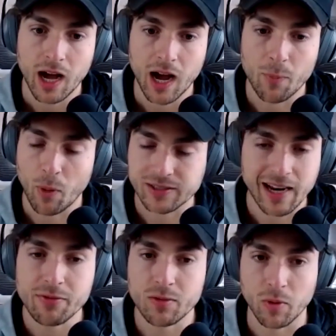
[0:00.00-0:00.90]

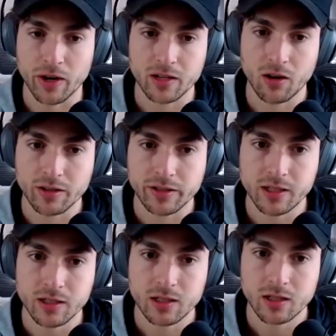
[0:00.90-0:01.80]
aside from the money,
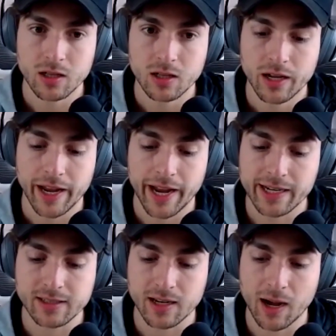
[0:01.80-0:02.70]
honestly, is